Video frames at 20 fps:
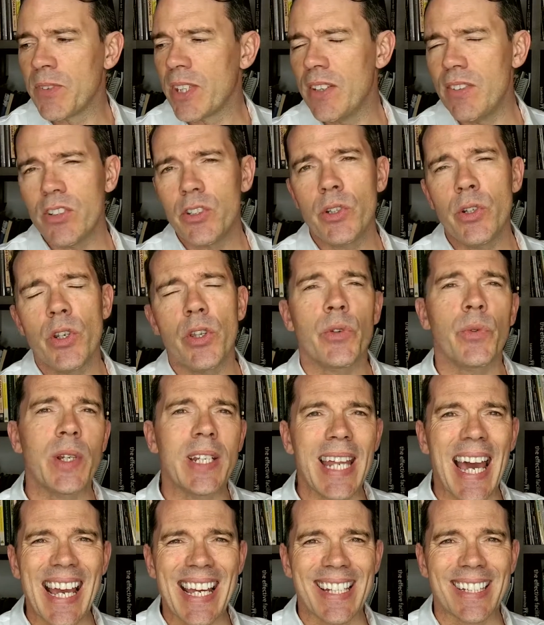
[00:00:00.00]
Give it 2 to 3
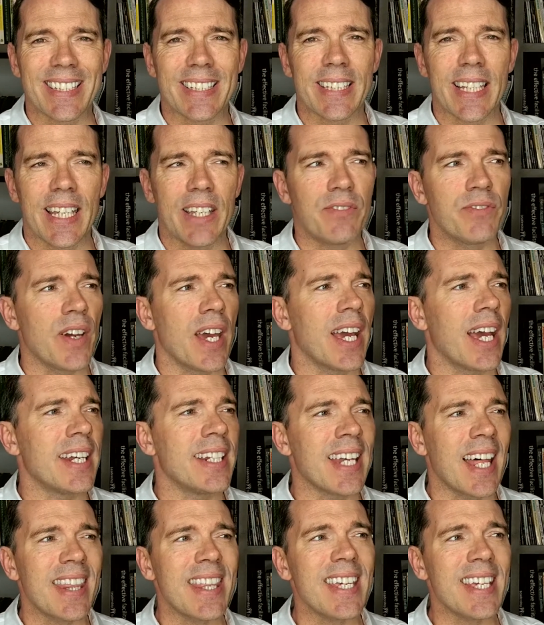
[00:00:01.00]
days. If
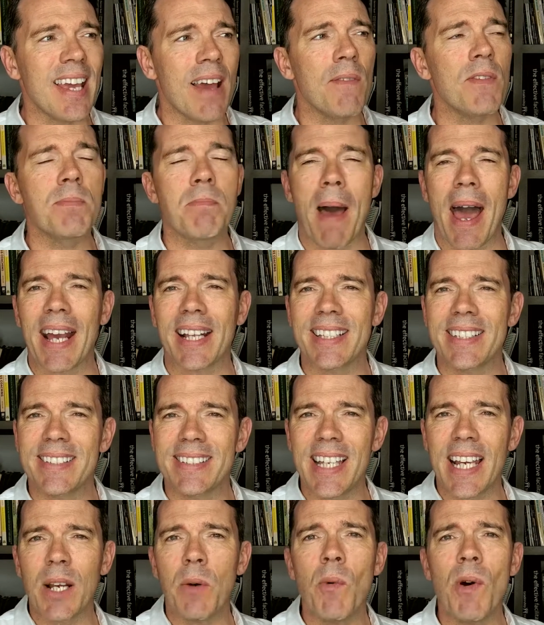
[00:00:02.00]
nothing comes back, the
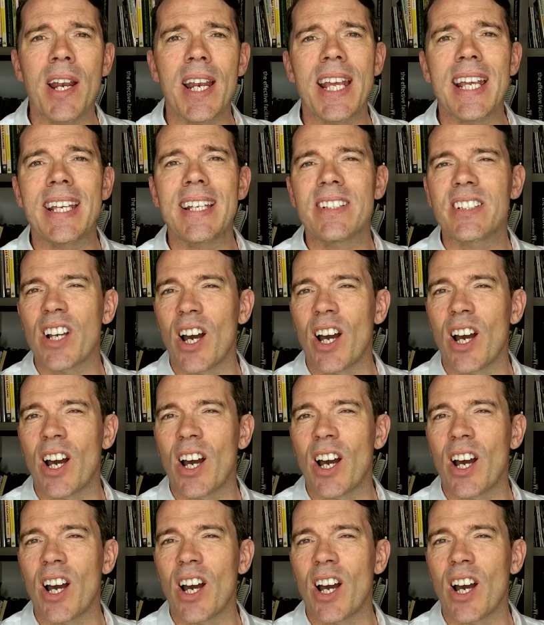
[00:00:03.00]
second one is